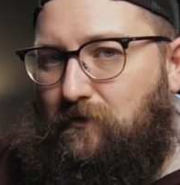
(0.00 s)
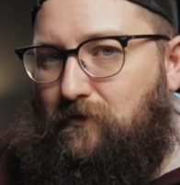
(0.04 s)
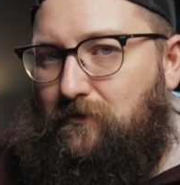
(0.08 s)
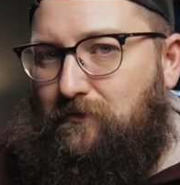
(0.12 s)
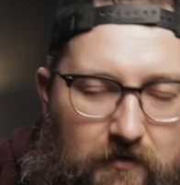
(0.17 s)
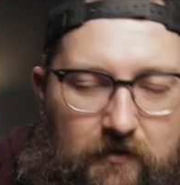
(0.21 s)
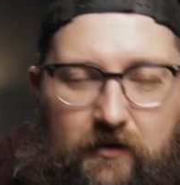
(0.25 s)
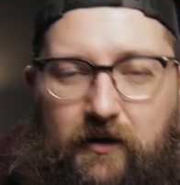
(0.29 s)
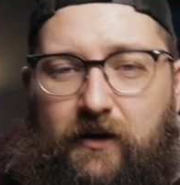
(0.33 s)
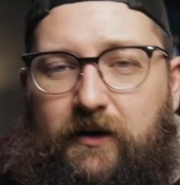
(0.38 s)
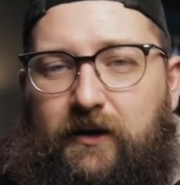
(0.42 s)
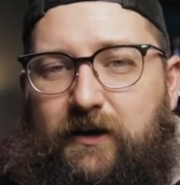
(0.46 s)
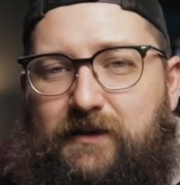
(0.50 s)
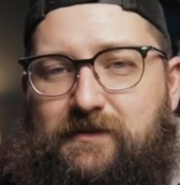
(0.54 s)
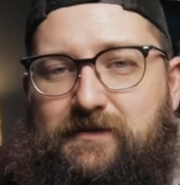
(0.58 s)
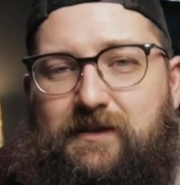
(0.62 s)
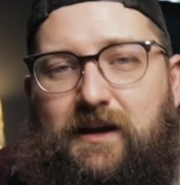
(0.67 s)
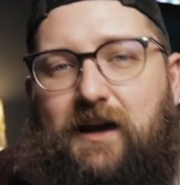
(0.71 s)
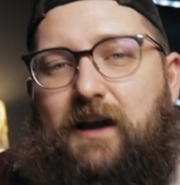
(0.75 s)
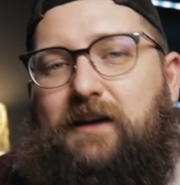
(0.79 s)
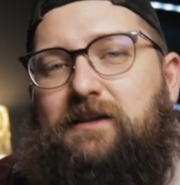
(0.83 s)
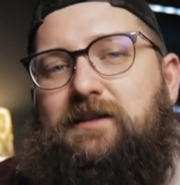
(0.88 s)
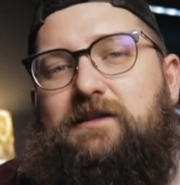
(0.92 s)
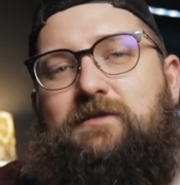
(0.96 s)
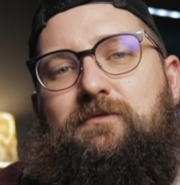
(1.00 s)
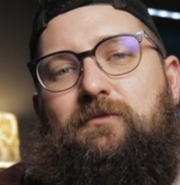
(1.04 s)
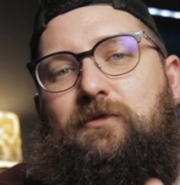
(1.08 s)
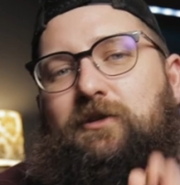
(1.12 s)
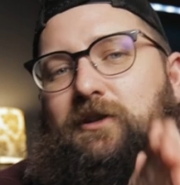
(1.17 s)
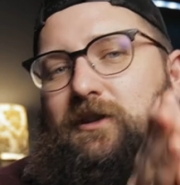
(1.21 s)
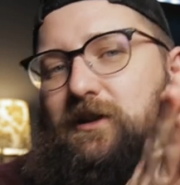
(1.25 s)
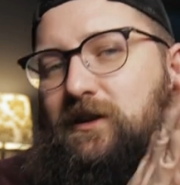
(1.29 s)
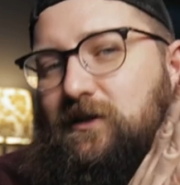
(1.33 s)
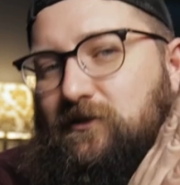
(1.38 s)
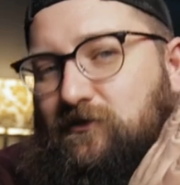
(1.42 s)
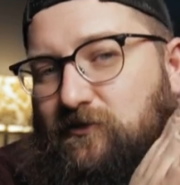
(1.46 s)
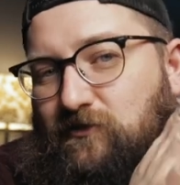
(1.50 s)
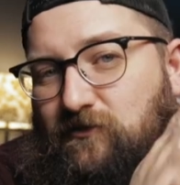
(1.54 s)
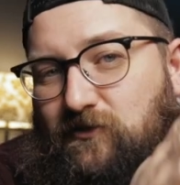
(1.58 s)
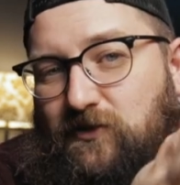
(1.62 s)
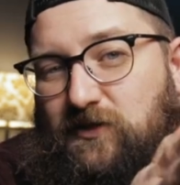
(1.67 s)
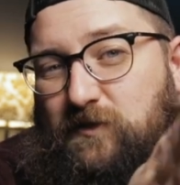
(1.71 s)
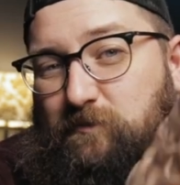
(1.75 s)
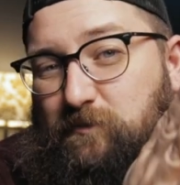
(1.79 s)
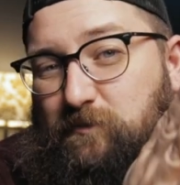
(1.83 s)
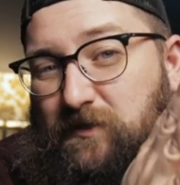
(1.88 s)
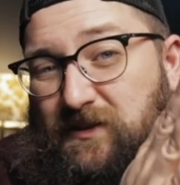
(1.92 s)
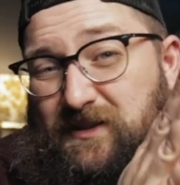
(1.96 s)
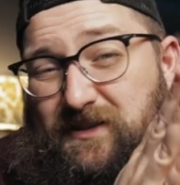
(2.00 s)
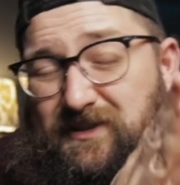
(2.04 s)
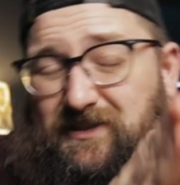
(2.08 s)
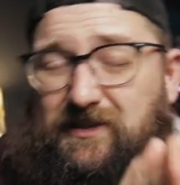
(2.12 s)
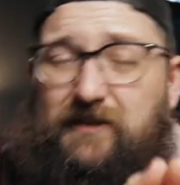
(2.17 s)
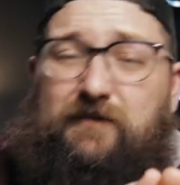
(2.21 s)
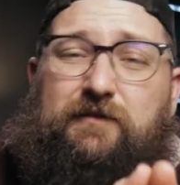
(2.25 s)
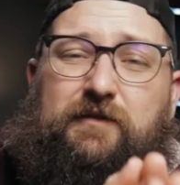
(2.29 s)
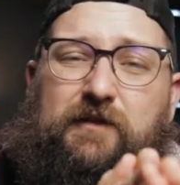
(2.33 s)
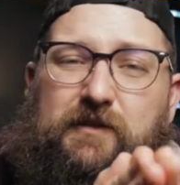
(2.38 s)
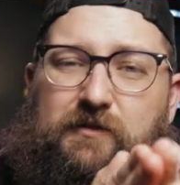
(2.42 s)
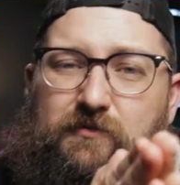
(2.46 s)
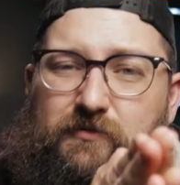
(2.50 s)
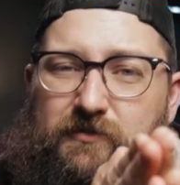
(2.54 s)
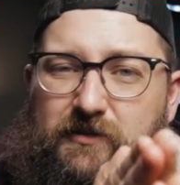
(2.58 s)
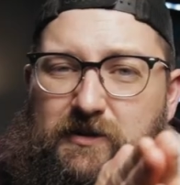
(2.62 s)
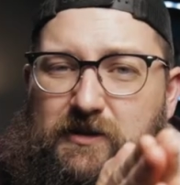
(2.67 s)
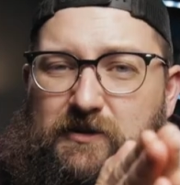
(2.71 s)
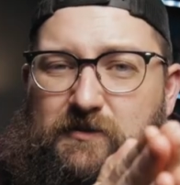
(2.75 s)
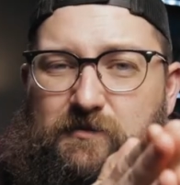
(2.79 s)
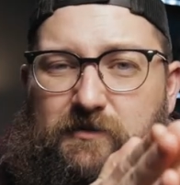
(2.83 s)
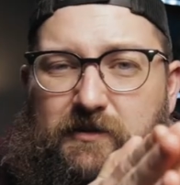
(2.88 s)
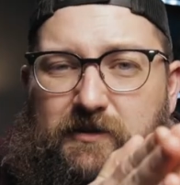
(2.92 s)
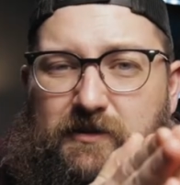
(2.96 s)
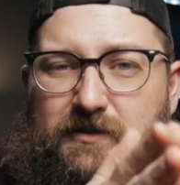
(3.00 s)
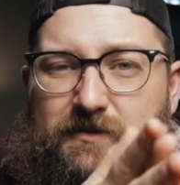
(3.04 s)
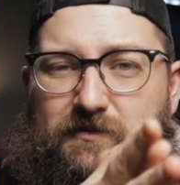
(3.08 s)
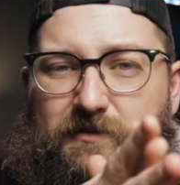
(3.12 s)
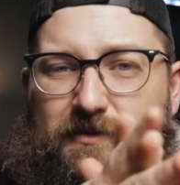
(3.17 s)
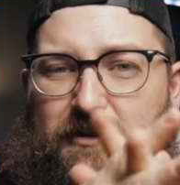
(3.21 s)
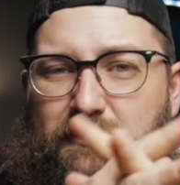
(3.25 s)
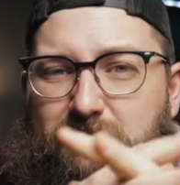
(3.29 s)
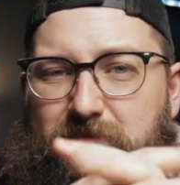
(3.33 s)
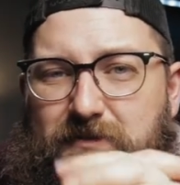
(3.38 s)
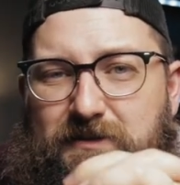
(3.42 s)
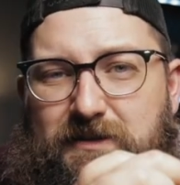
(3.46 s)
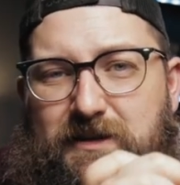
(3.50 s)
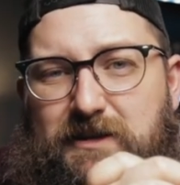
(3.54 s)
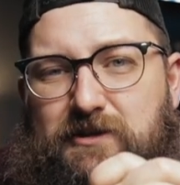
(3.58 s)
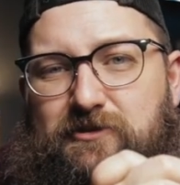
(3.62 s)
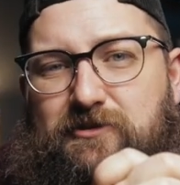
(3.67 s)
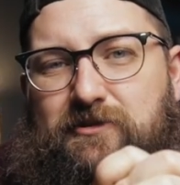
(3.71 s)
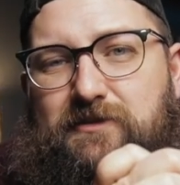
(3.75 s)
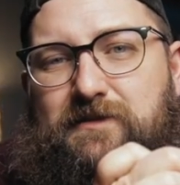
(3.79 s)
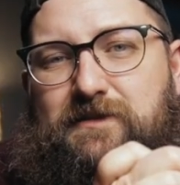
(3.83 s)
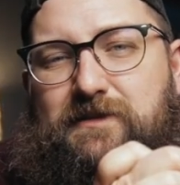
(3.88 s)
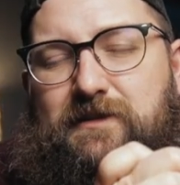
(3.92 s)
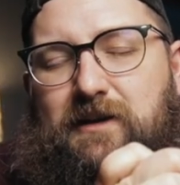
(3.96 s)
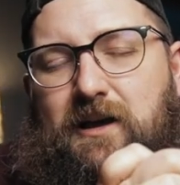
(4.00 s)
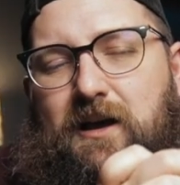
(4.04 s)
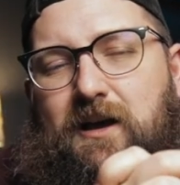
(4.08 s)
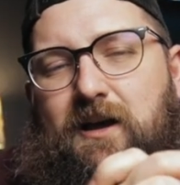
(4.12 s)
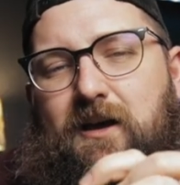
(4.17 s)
All right, guys, I didn't want to get too specific with each one of these recommendations,